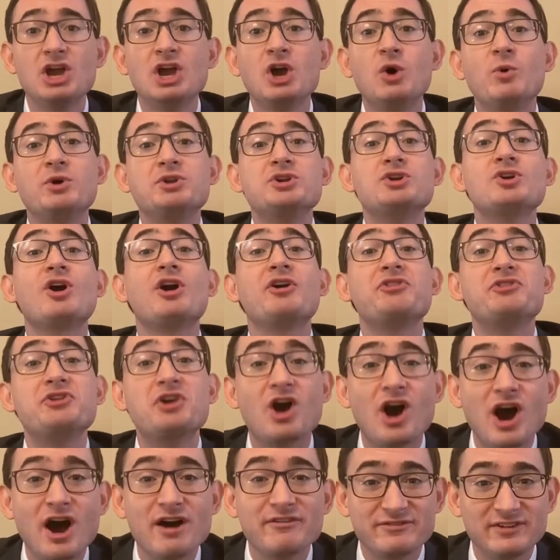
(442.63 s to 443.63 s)
When you're on the
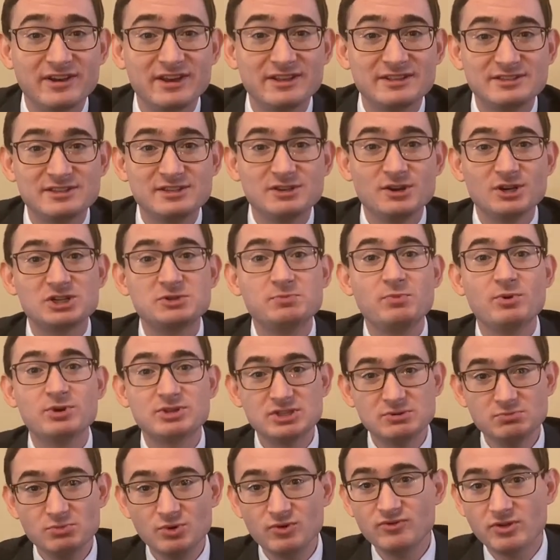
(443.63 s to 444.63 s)
offense, you're supposed
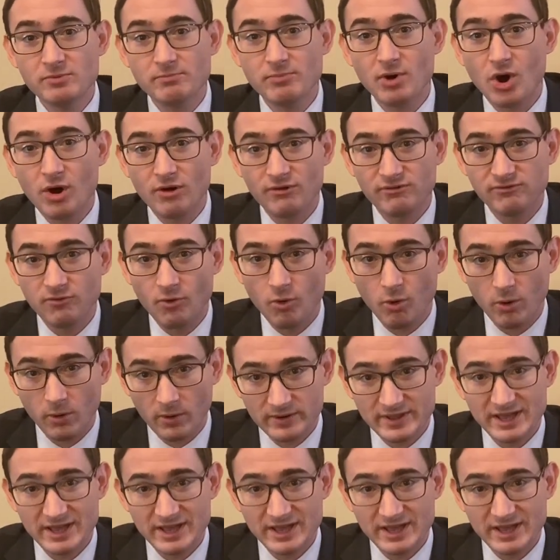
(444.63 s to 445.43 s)
to move the ball forward.